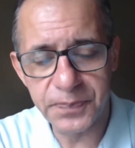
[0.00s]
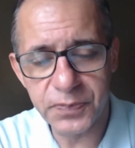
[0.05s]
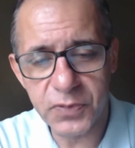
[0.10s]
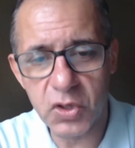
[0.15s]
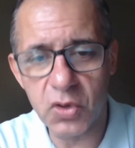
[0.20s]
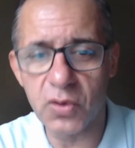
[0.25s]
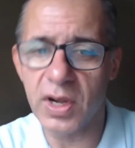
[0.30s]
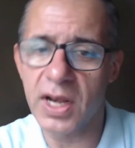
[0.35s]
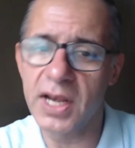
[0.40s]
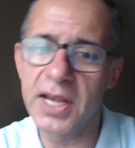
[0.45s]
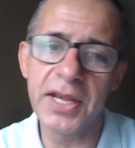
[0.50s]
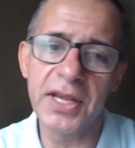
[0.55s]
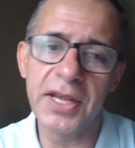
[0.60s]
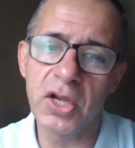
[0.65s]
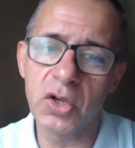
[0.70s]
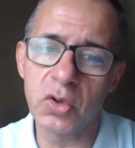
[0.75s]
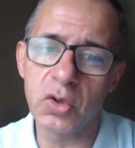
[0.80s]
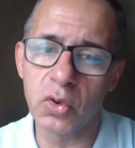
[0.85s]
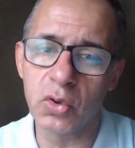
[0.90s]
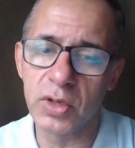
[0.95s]
you really
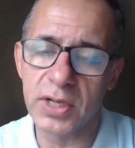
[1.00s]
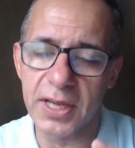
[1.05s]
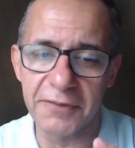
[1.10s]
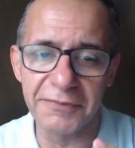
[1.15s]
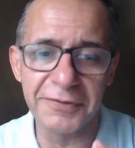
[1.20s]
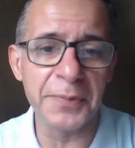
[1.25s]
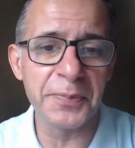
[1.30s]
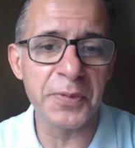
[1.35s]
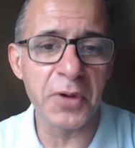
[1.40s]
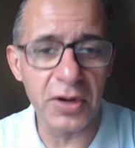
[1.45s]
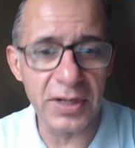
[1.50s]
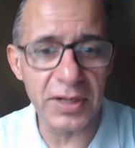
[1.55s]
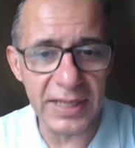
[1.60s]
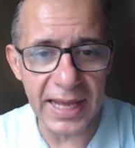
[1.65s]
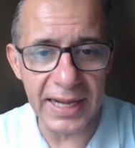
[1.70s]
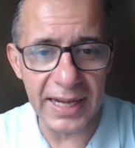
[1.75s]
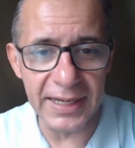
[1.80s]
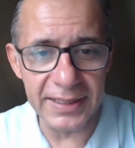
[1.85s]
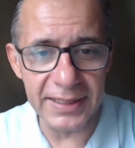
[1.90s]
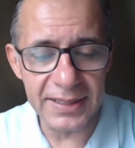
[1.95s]
need to develop your
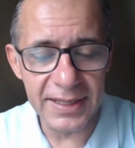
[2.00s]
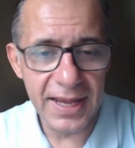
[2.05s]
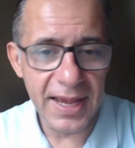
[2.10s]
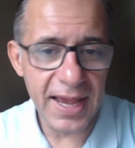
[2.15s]
talent